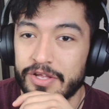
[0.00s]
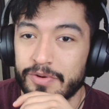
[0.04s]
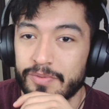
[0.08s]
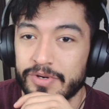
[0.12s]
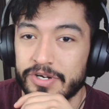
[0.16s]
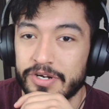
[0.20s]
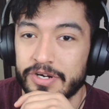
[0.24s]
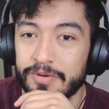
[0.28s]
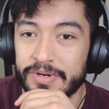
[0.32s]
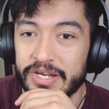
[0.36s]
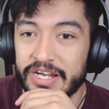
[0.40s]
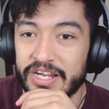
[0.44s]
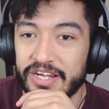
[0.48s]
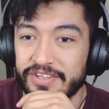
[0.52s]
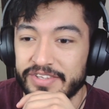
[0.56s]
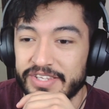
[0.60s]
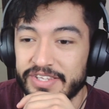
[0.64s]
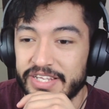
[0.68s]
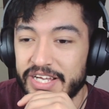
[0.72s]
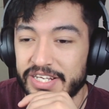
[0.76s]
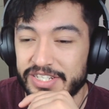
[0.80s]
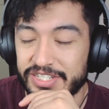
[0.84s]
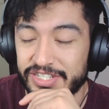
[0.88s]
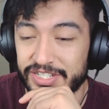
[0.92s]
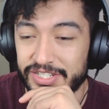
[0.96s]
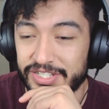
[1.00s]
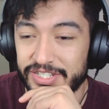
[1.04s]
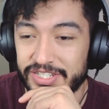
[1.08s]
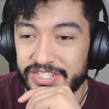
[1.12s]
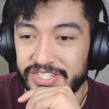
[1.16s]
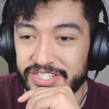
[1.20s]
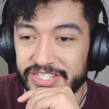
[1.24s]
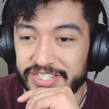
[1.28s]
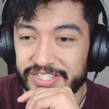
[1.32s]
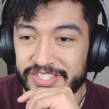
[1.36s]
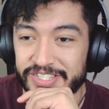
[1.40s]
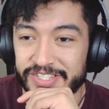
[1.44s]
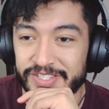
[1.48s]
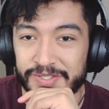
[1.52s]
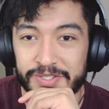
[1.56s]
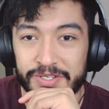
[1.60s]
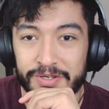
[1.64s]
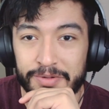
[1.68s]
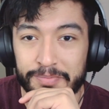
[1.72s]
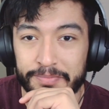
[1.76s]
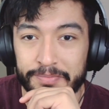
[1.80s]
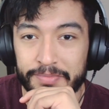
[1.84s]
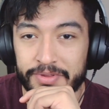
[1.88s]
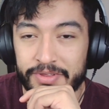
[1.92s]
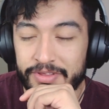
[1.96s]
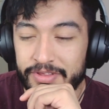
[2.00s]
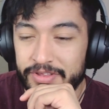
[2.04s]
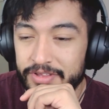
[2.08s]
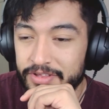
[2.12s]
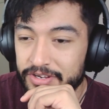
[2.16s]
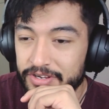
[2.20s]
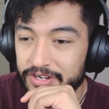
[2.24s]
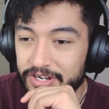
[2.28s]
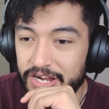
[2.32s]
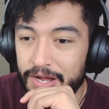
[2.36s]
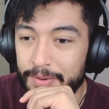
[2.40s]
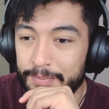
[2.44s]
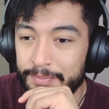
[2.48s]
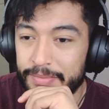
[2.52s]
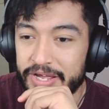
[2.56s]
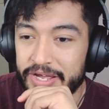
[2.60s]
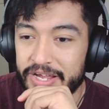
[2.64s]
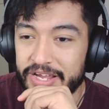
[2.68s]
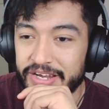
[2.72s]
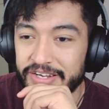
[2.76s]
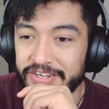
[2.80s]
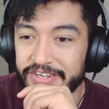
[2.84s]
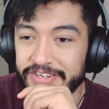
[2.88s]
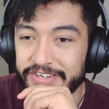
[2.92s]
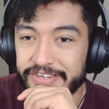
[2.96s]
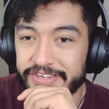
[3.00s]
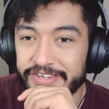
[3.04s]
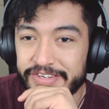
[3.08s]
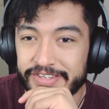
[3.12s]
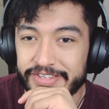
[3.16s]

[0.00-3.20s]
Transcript: they were coming out that actually did see some combat, and